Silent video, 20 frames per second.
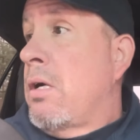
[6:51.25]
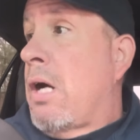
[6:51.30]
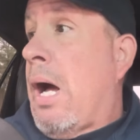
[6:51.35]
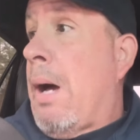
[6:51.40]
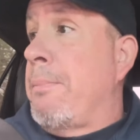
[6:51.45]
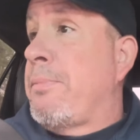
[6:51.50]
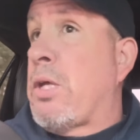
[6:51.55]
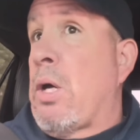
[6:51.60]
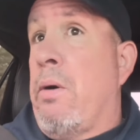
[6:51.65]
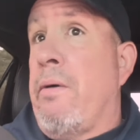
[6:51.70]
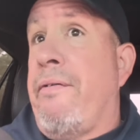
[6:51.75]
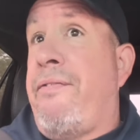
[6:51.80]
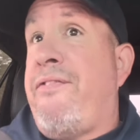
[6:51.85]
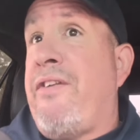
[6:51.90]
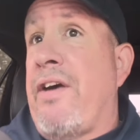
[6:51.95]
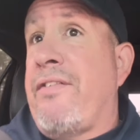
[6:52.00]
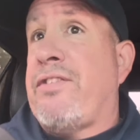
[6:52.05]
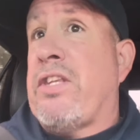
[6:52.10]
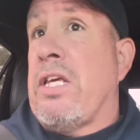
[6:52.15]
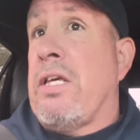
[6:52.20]
I'm doing
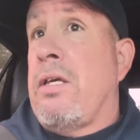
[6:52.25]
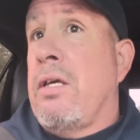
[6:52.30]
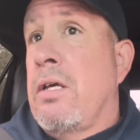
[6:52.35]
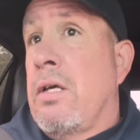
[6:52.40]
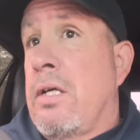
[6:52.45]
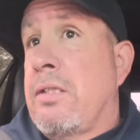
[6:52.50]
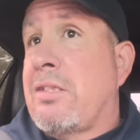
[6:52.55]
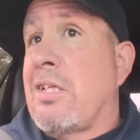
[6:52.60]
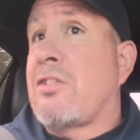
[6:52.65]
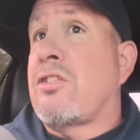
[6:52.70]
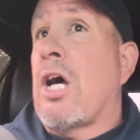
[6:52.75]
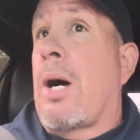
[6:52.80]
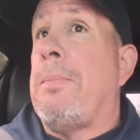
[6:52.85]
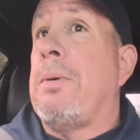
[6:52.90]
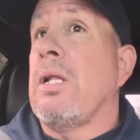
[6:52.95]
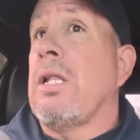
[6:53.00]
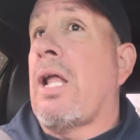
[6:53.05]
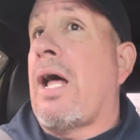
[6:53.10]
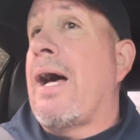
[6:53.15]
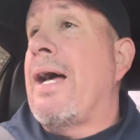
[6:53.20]
50. The
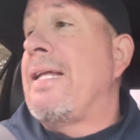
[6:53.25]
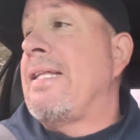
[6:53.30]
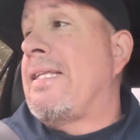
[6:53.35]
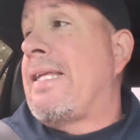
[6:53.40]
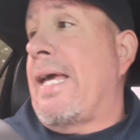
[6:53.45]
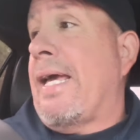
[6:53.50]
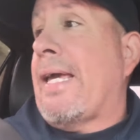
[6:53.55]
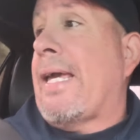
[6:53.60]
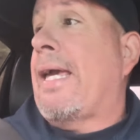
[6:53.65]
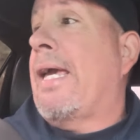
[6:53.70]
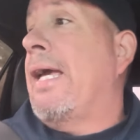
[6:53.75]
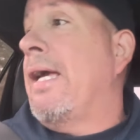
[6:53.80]
double line, Dick.